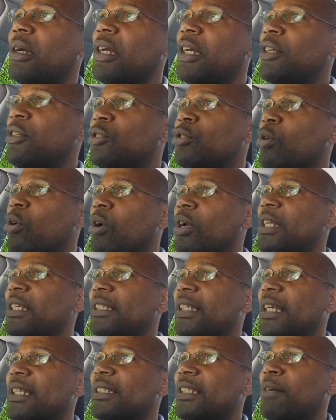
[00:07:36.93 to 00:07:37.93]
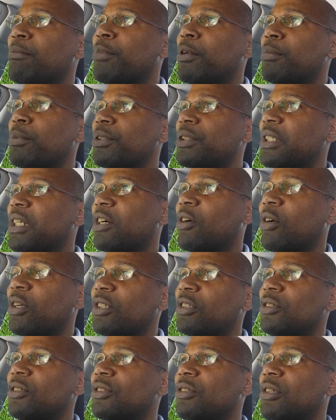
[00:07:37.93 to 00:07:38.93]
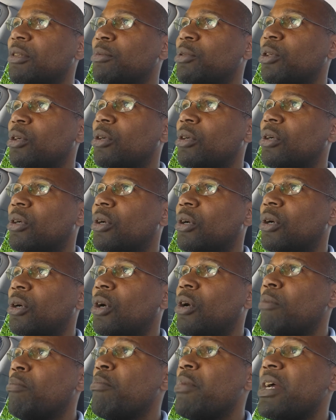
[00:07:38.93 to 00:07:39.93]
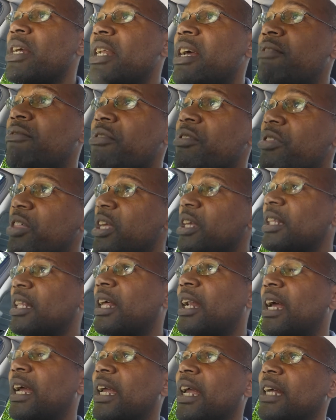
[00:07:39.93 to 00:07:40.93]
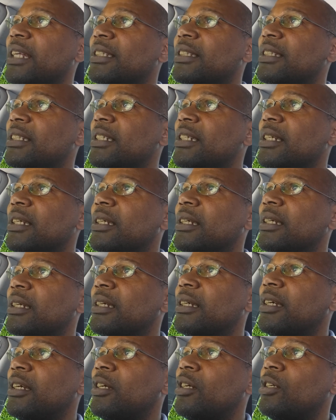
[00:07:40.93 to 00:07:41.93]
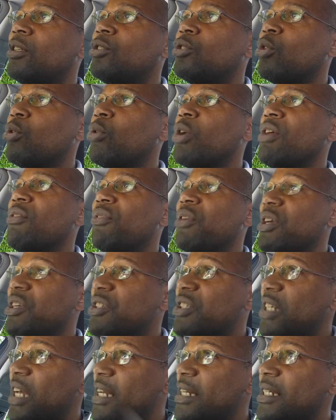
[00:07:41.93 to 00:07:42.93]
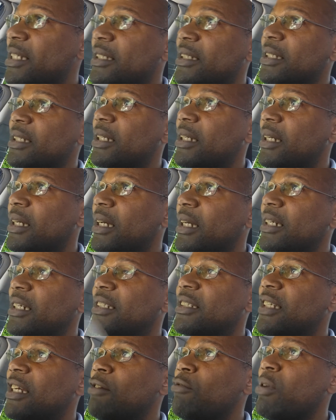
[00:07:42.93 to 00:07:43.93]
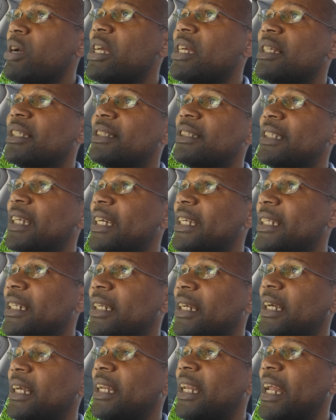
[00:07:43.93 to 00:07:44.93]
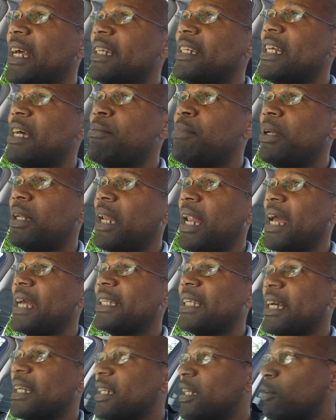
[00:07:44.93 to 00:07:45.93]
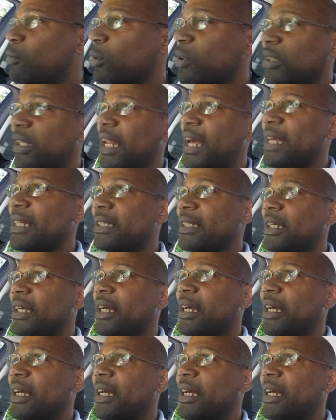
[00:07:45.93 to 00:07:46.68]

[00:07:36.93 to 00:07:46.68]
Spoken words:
to all intents and purposes, according to scripture, made everything that I can see. So if he said it, the same way he said, let there be light, and there was light,